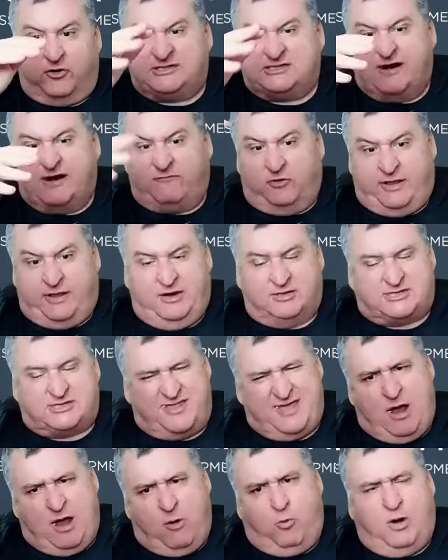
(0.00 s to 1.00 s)
several years, I
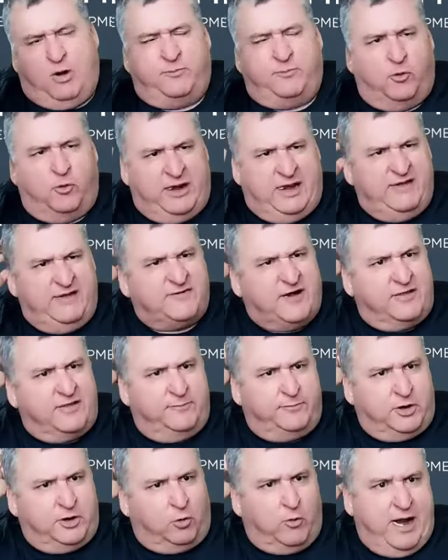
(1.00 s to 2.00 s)
think at one point he
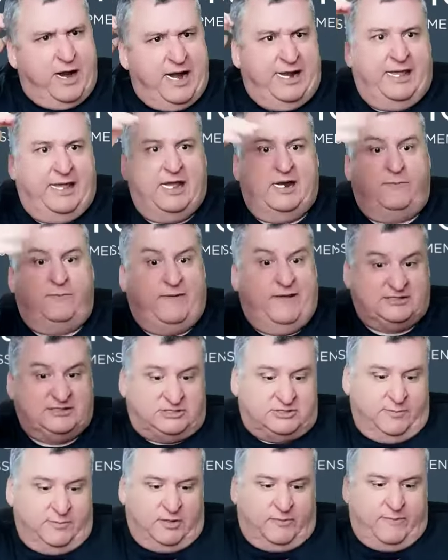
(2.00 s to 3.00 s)
finally put a rating in
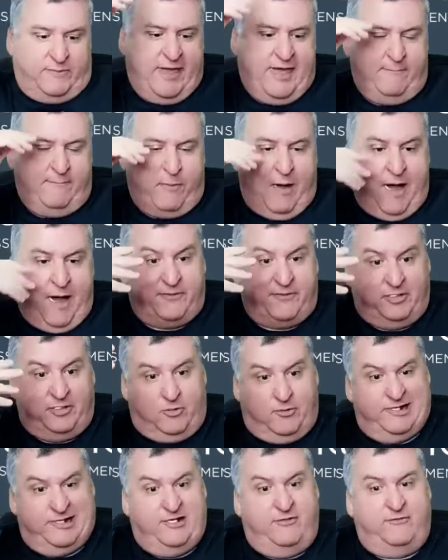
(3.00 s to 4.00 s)
because the book became
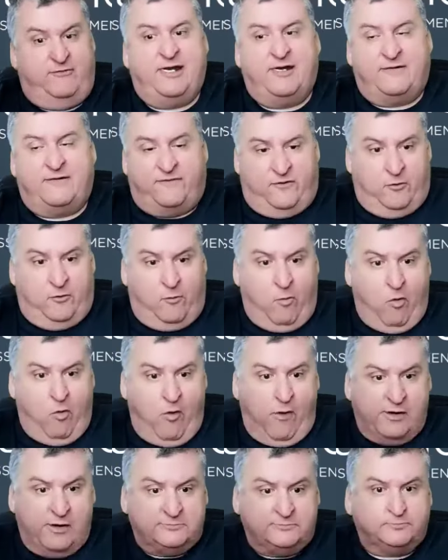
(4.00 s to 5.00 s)
popular and you needed to,
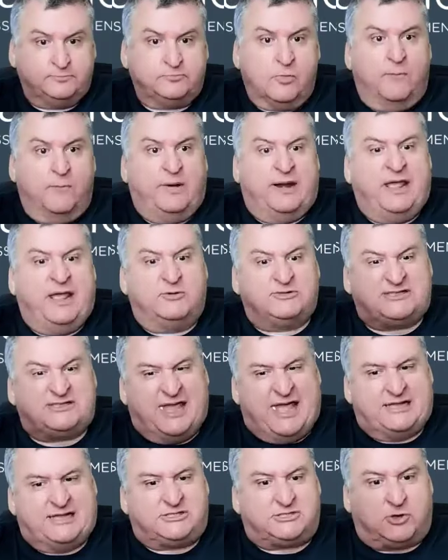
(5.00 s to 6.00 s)
but he was
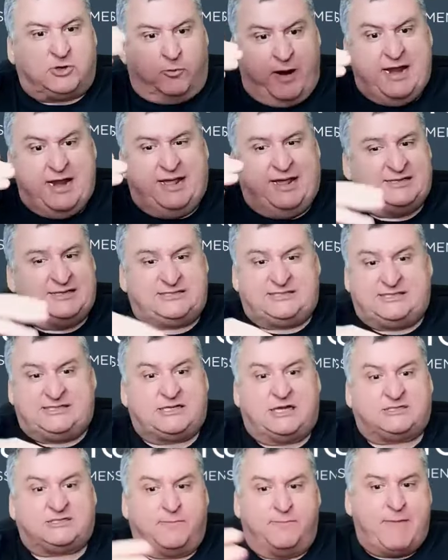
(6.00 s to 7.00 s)
against a rating because it
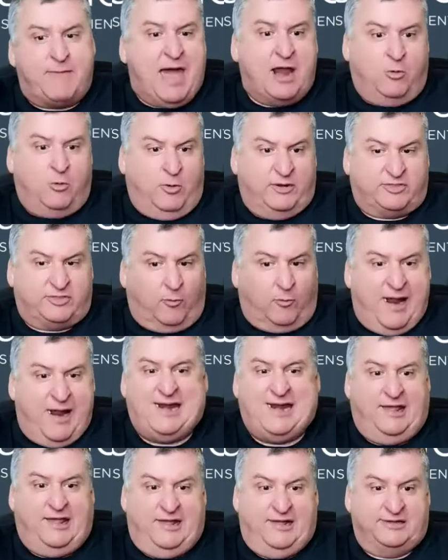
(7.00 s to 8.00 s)
doesn't matter what the
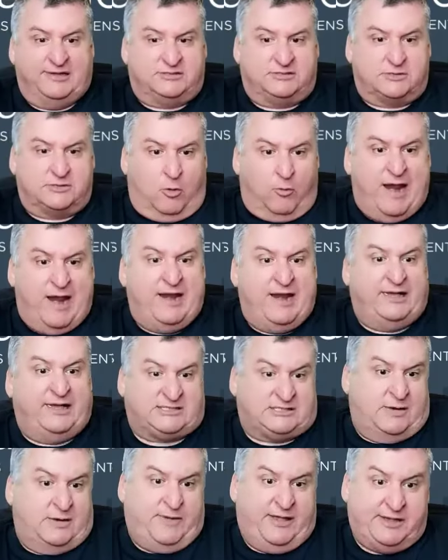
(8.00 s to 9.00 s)
rating is. A rating
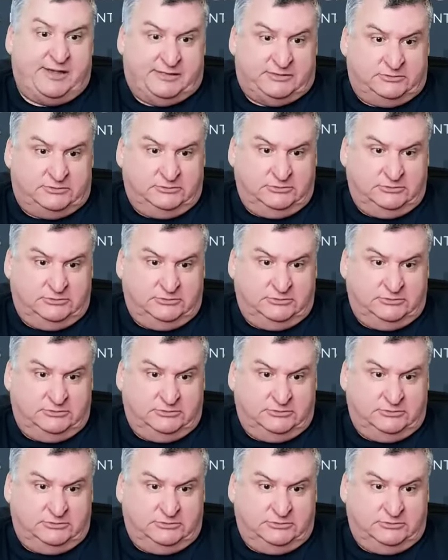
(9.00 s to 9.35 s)
is an opinion.